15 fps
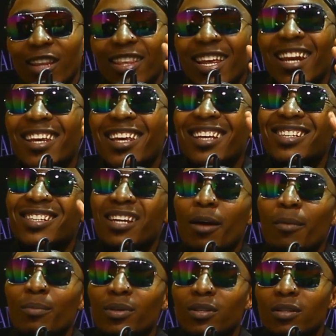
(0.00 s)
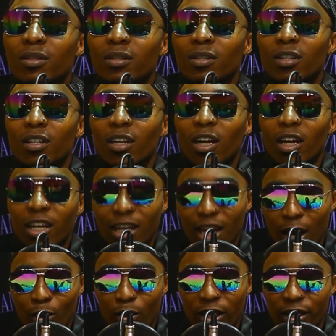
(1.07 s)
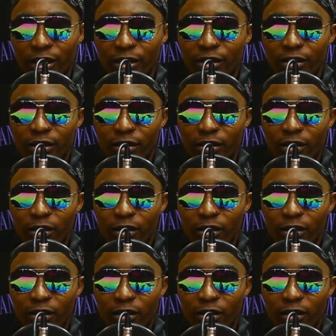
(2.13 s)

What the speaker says: that it gets numbers. Now it's